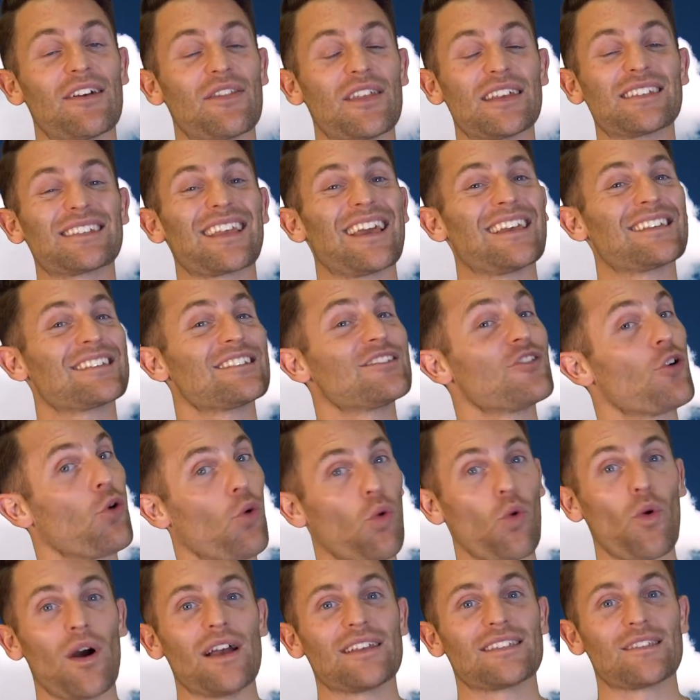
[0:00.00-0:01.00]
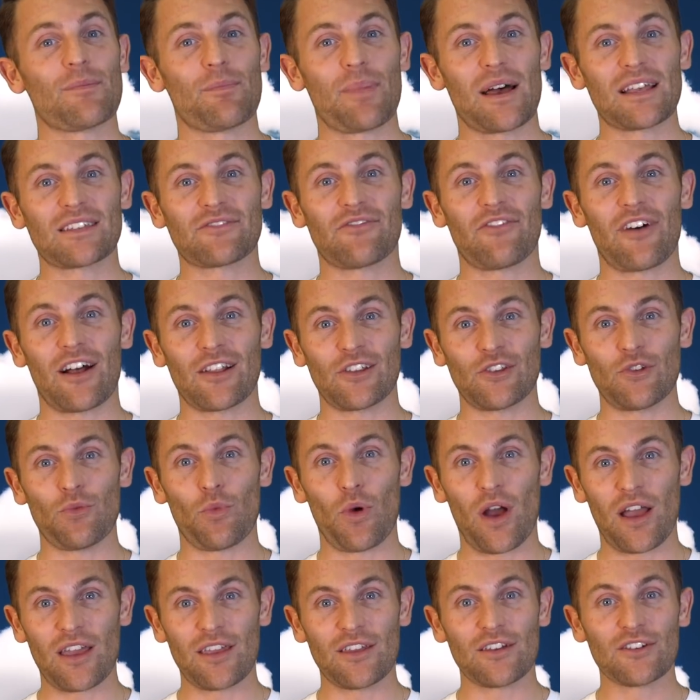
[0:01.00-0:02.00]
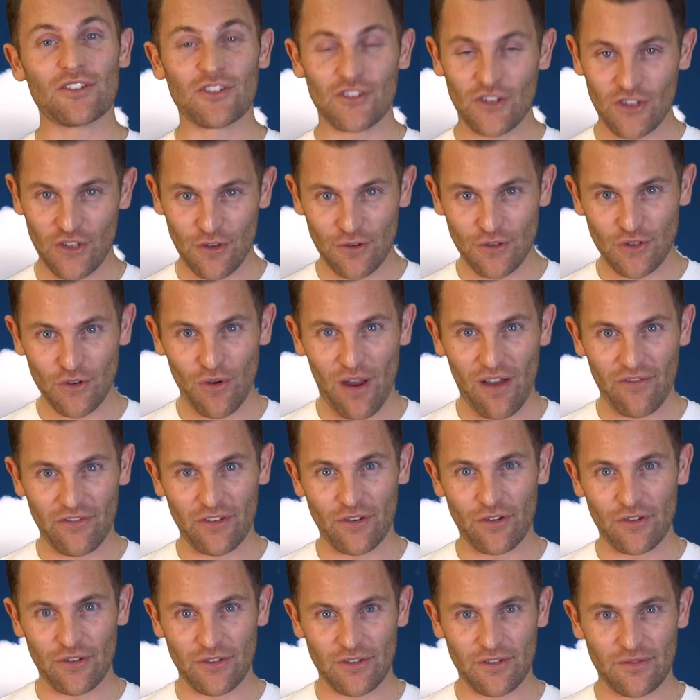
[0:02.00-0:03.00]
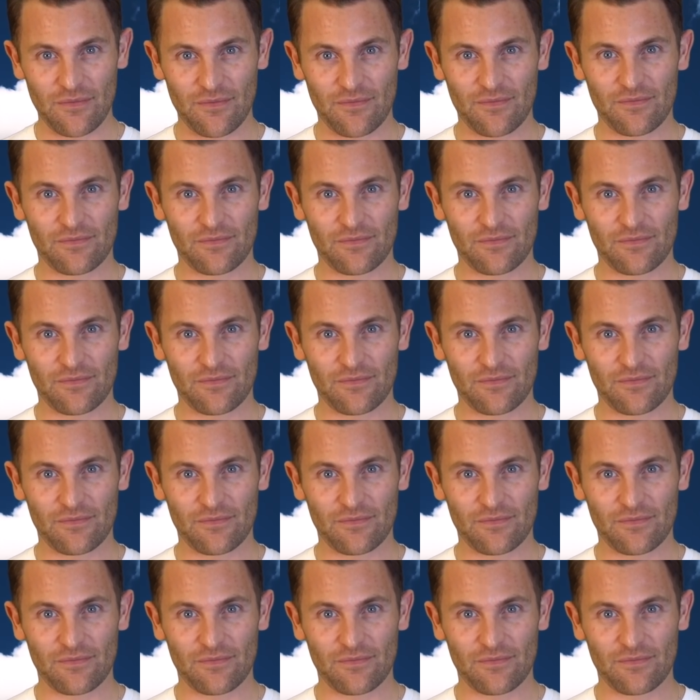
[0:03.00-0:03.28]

This isn't always the best value way to use your Avios.